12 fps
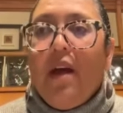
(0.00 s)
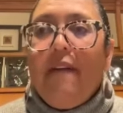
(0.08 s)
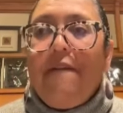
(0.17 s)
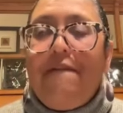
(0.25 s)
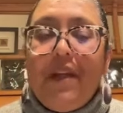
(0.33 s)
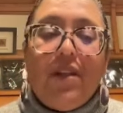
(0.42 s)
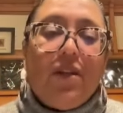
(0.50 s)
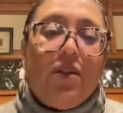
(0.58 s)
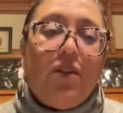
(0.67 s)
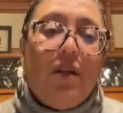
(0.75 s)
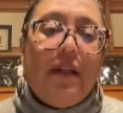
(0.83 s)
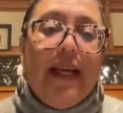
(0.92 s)

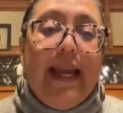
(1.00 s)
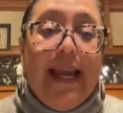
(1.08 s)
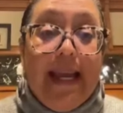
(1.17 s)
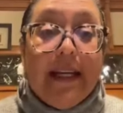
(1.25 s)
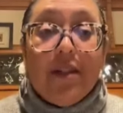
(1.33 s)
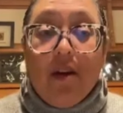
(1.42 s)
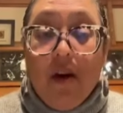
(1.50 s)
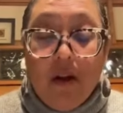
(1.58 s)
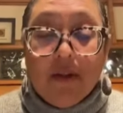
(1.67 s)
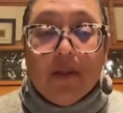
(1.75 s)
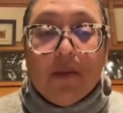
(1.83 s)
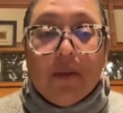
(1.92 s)
physical and
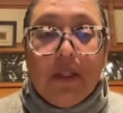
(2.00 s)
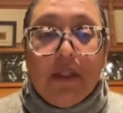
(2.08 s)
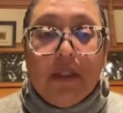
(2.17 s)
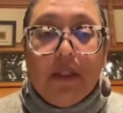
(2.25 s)
cultural.